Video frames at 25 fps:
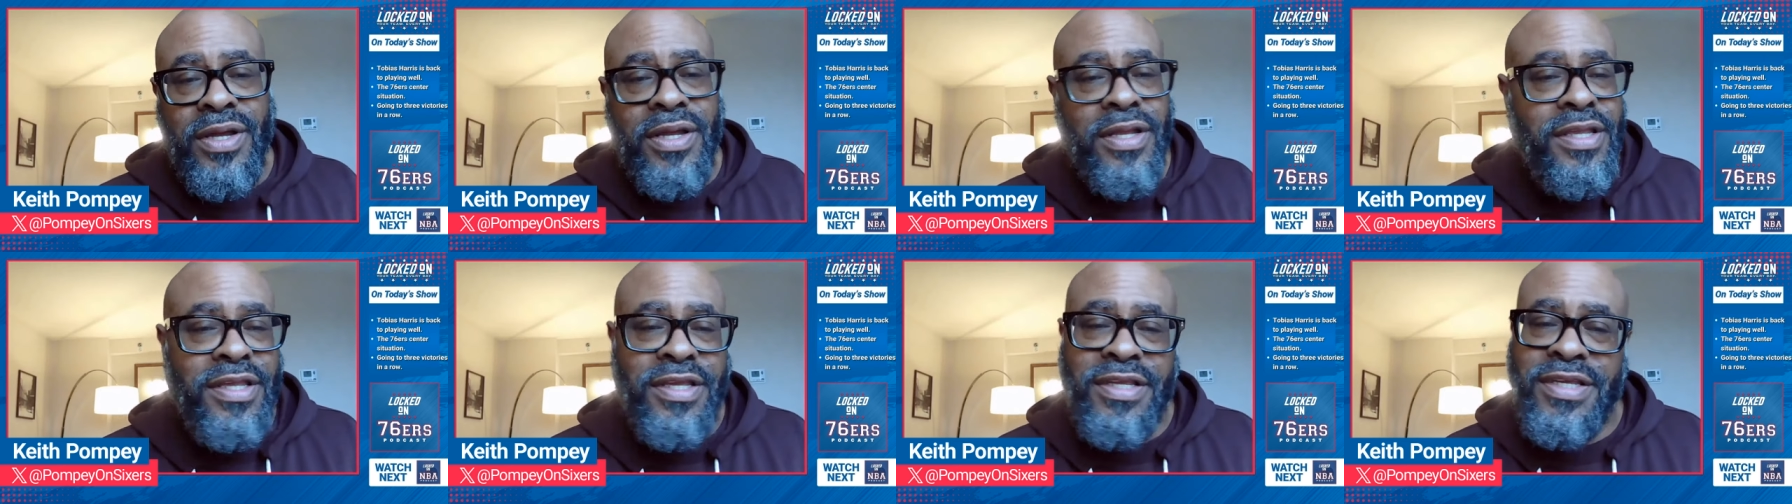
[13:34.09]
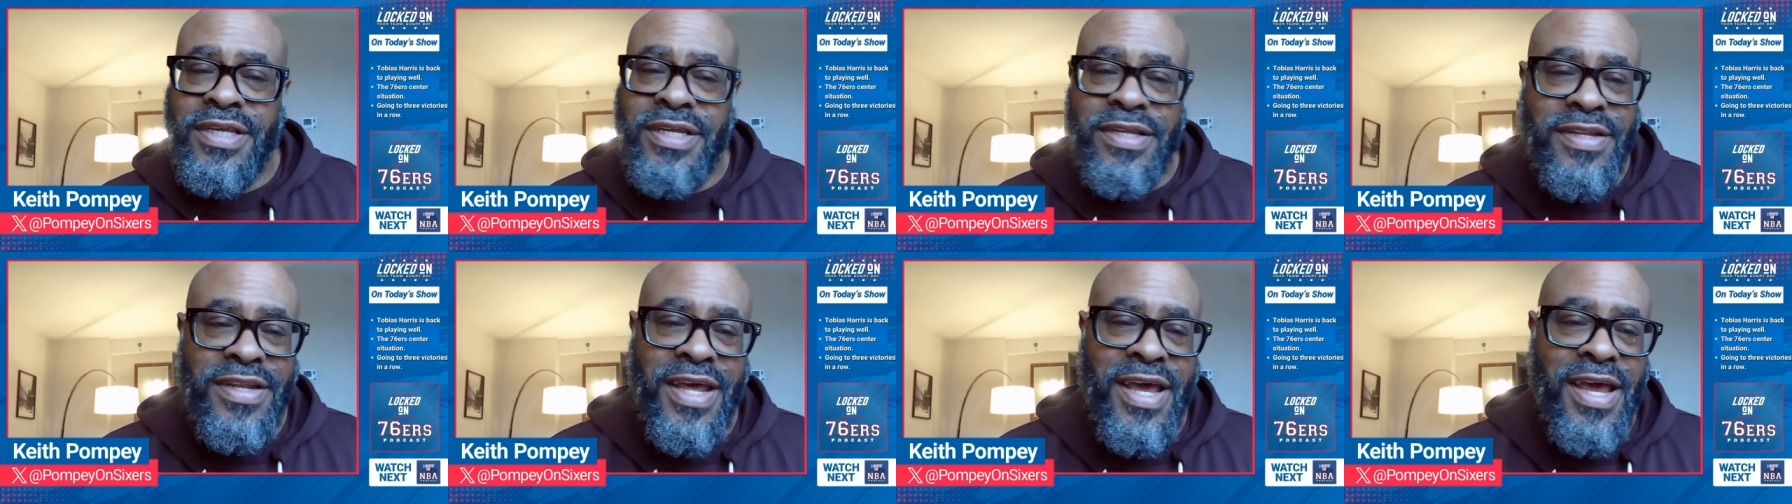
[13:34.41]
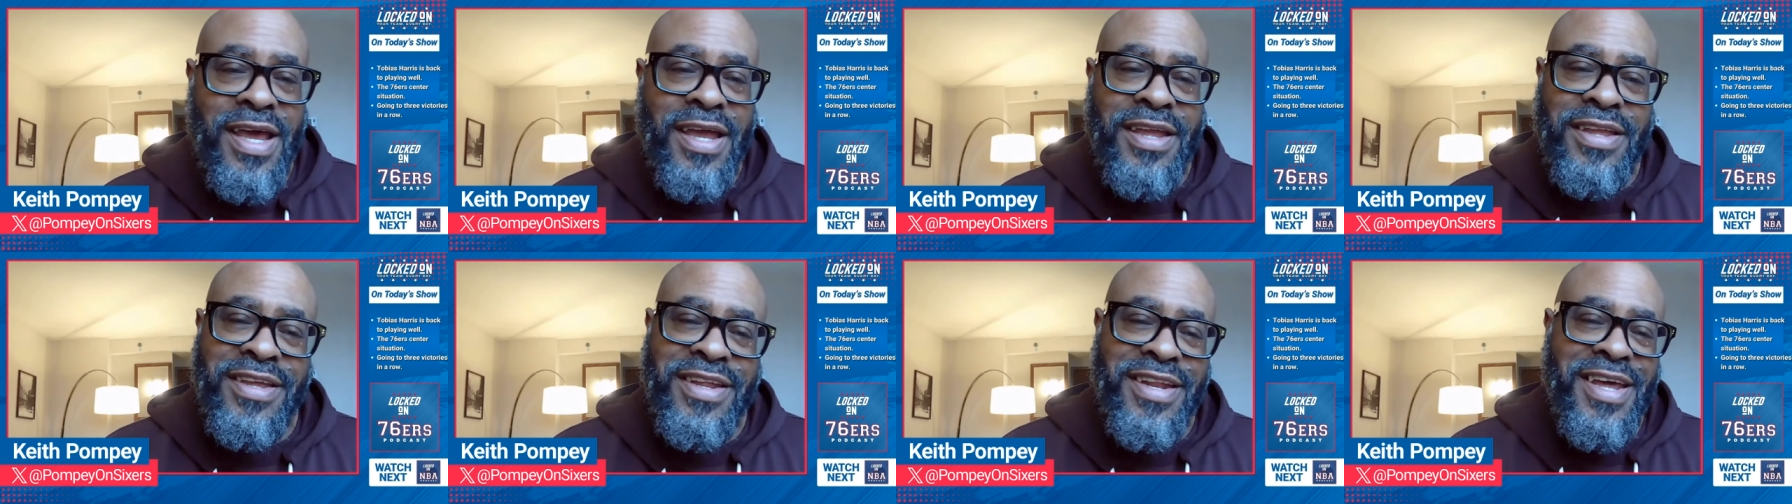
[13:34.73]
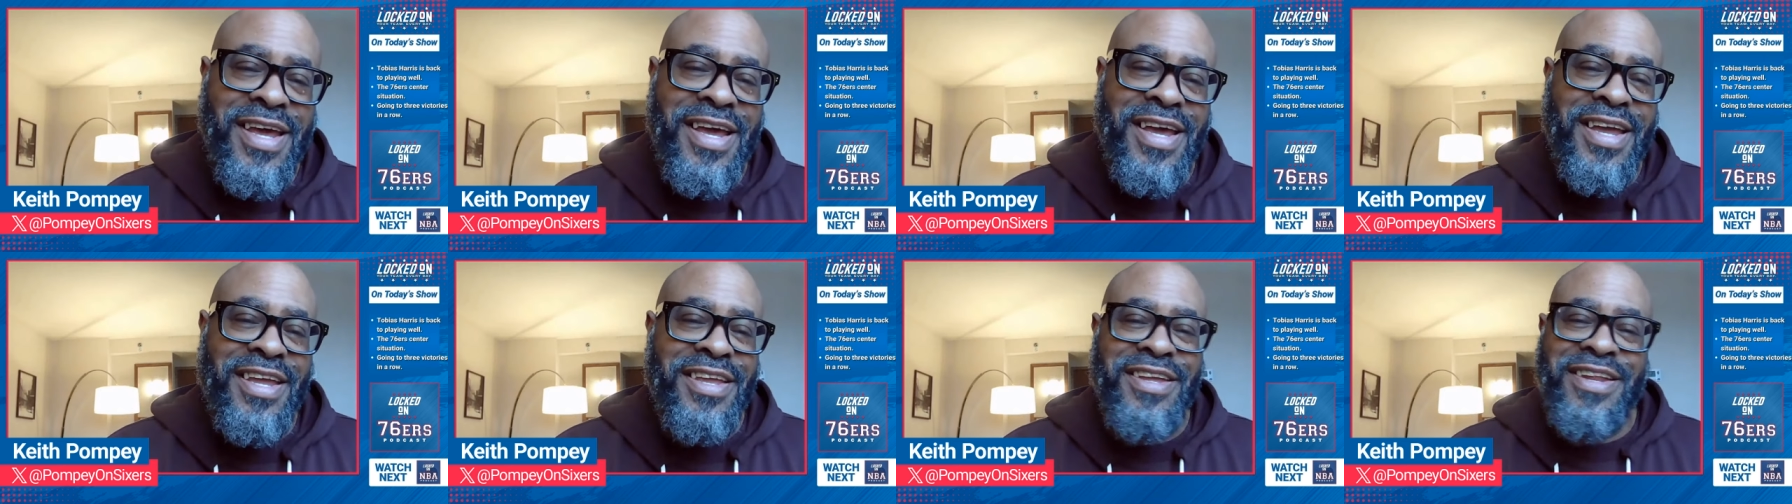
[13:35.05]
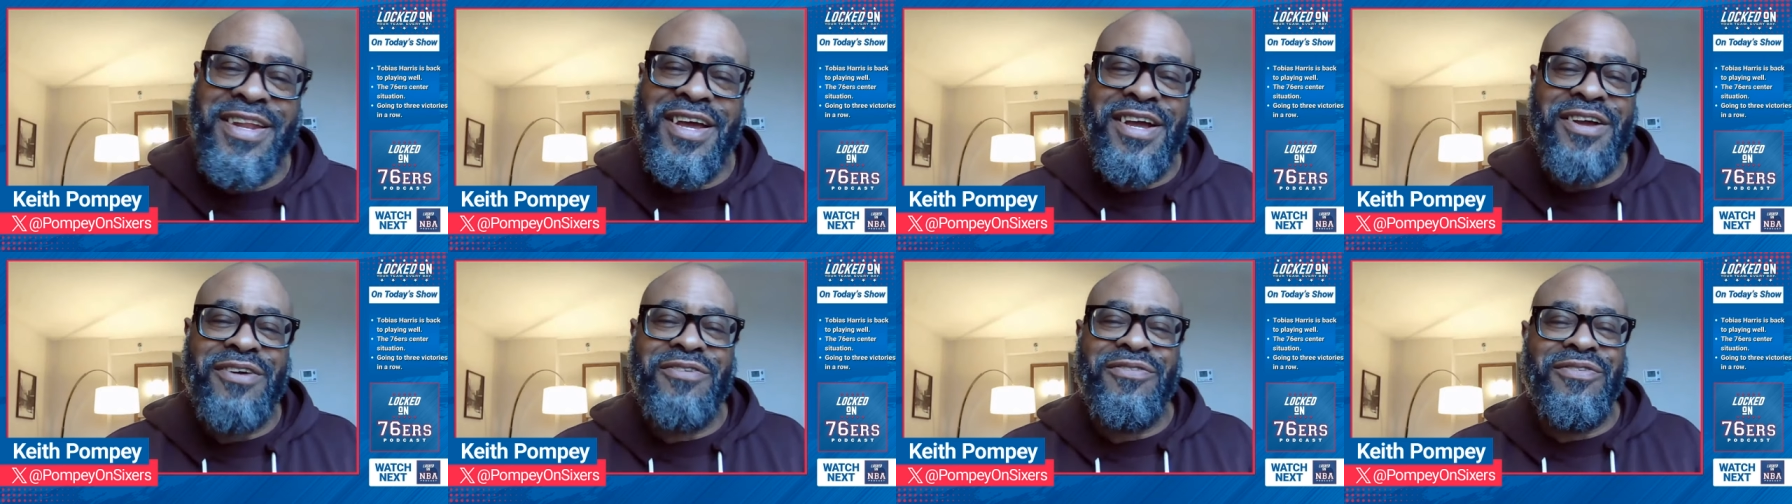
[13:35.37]
You're just not. You're not. You're
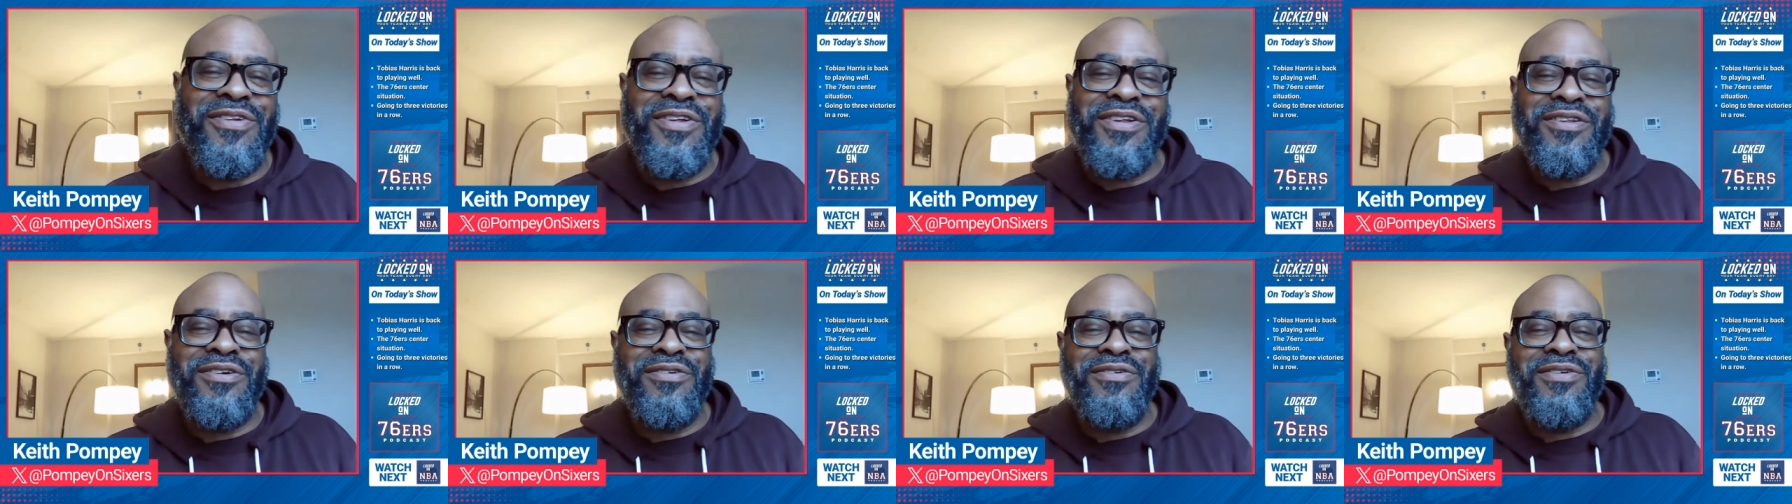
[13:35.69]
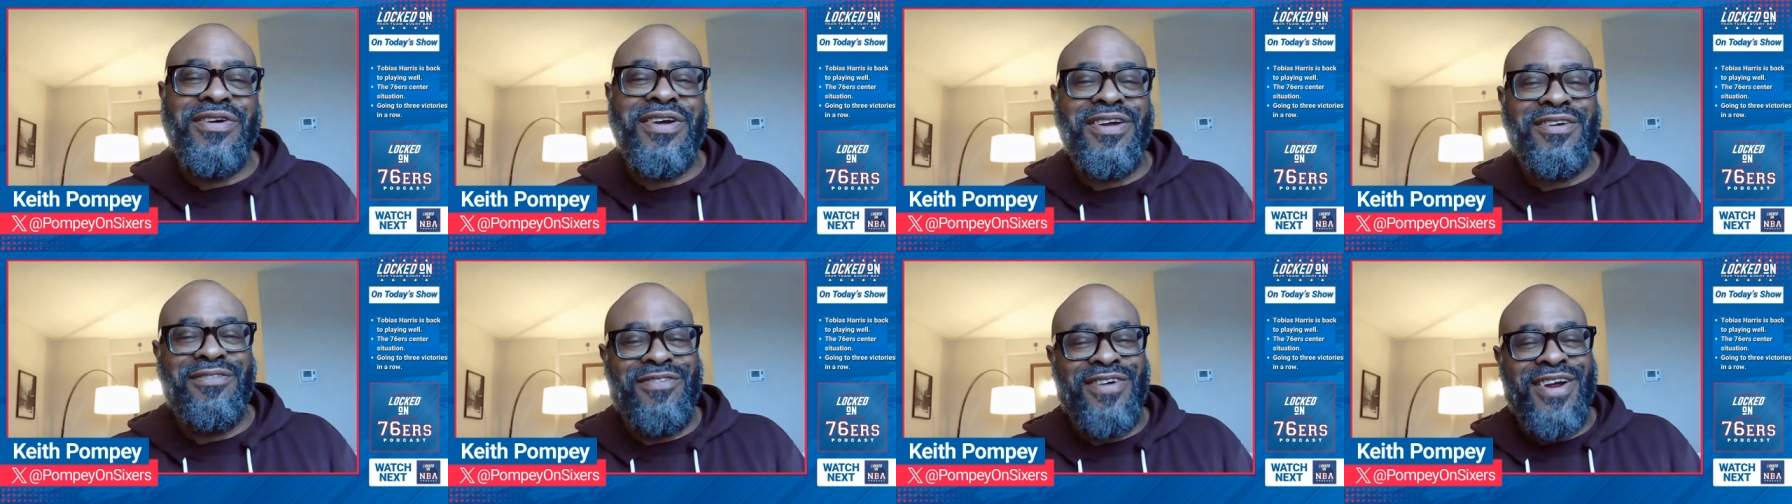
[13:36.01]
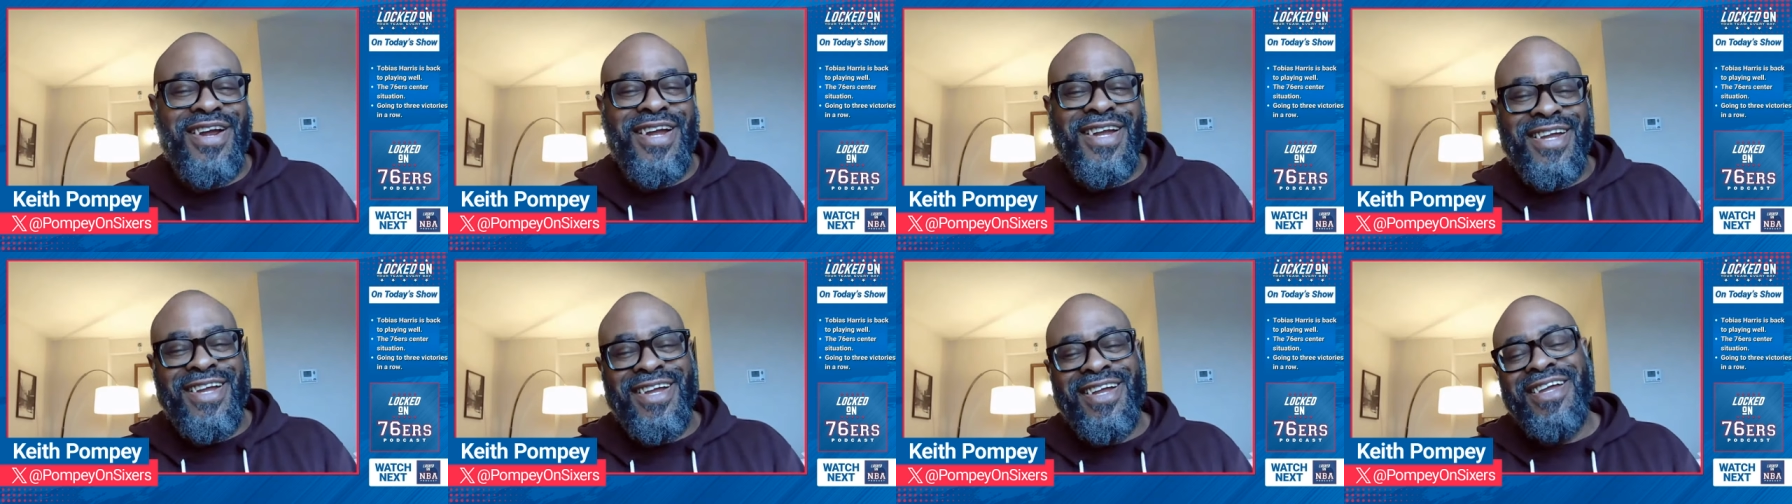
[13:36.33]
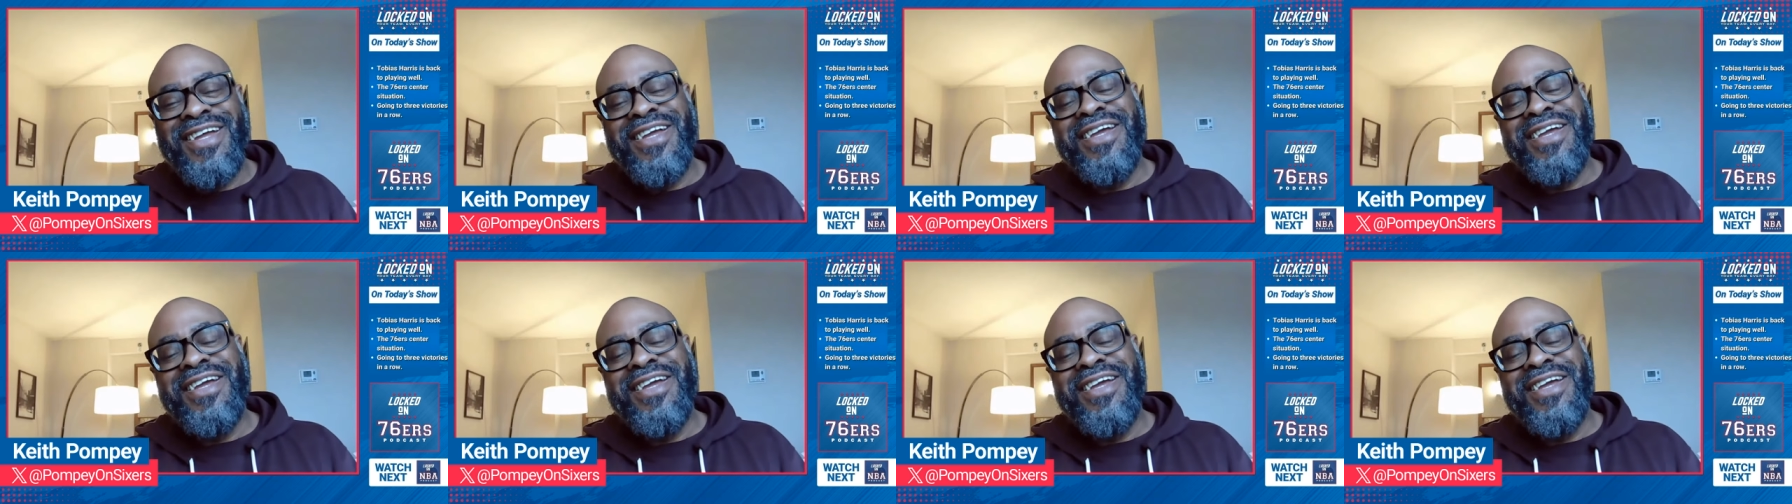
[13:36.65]
not going to do it, right?